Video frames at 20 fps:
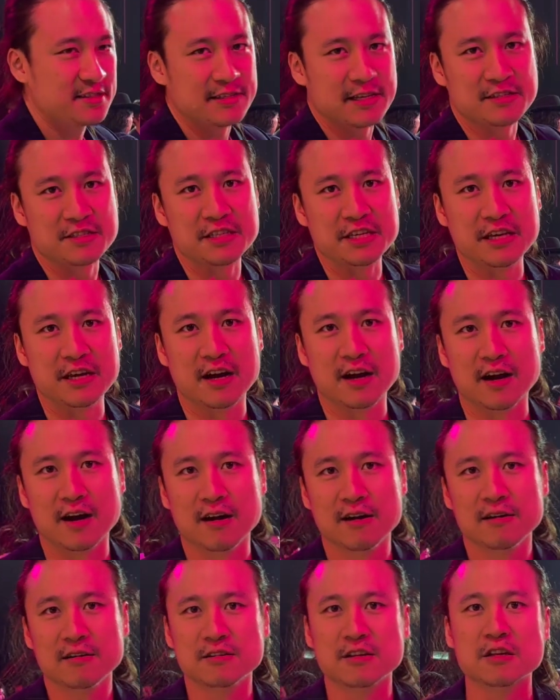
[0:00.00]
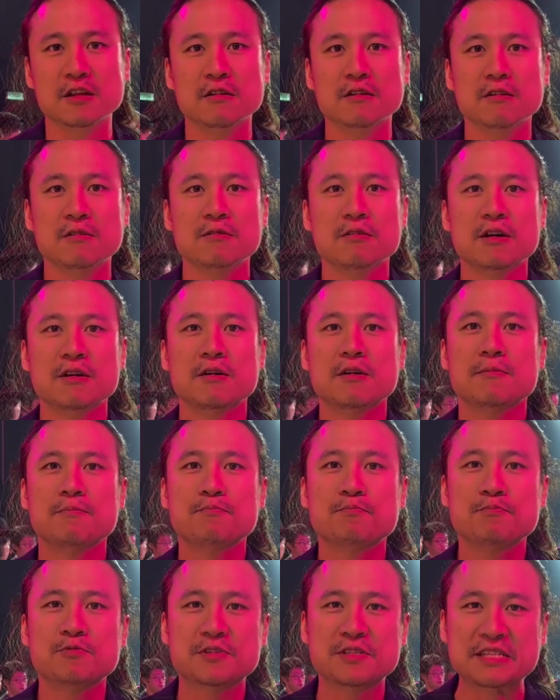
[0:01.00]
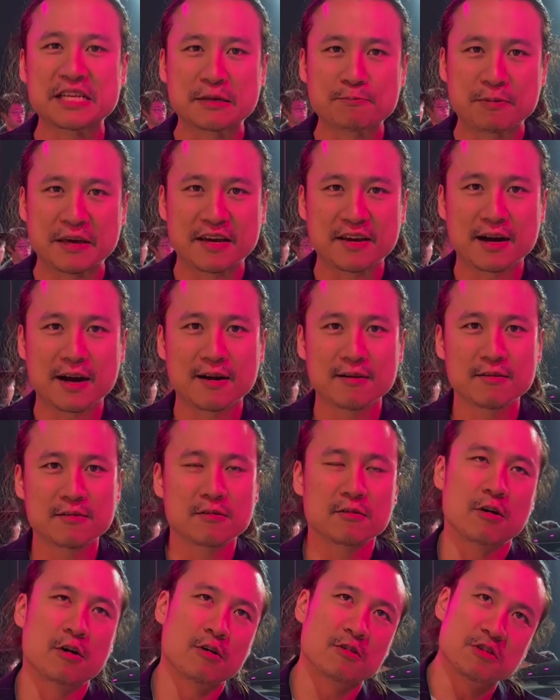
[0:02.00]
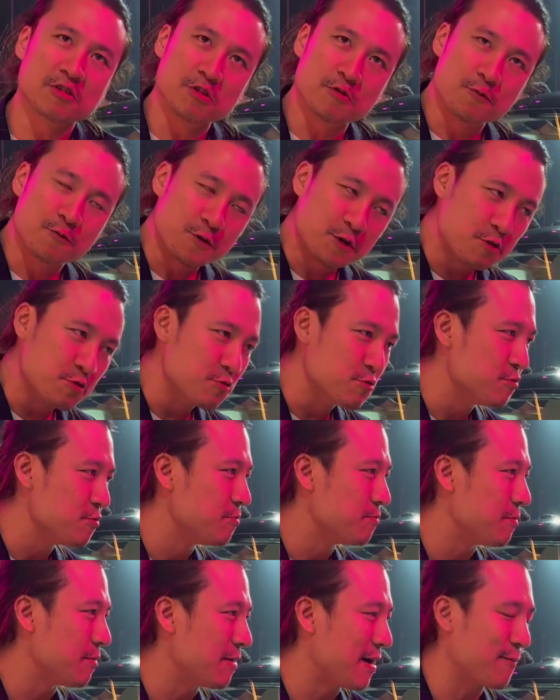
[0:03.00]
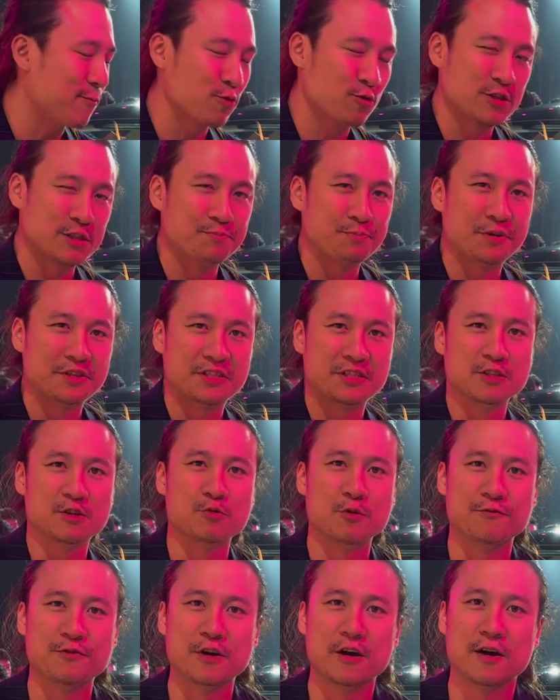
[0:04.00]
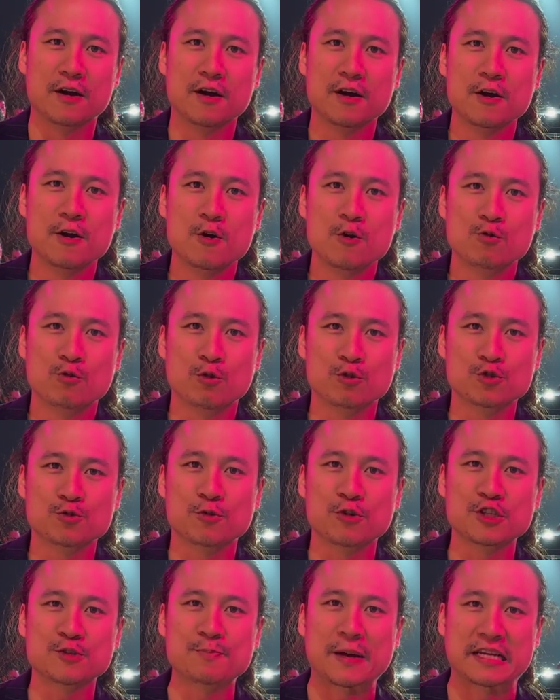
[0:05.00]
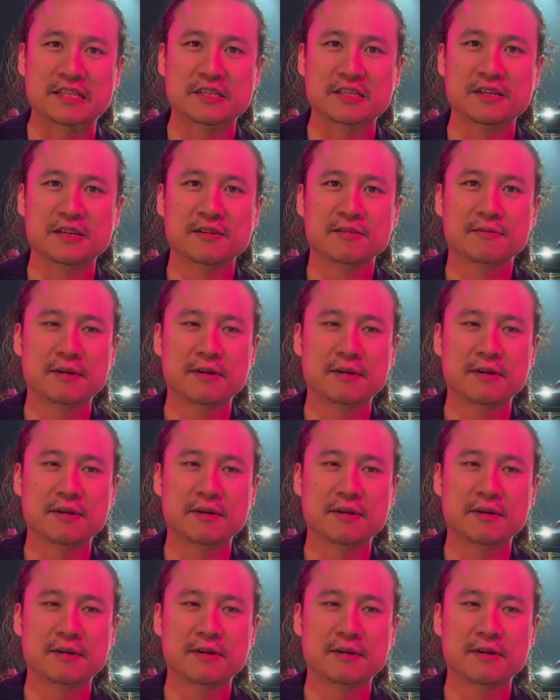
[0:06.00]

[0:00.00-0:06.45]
That's the little sneak peek or little view up close and personal with the Rolls-Royce Spectre.